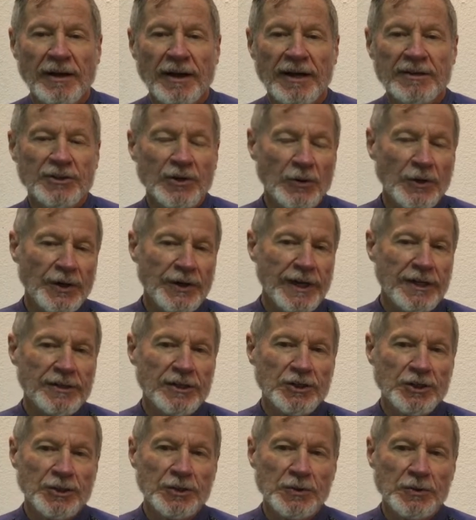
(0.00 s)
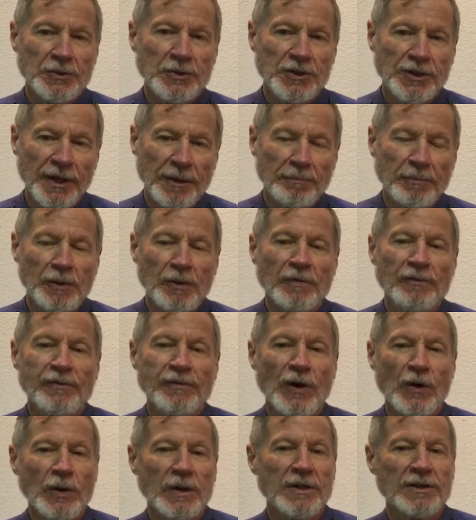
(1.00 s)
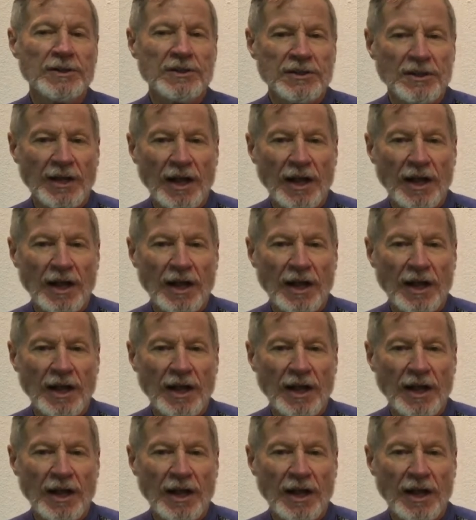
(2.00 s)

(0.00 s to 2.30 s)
And so you need to choose simple, focused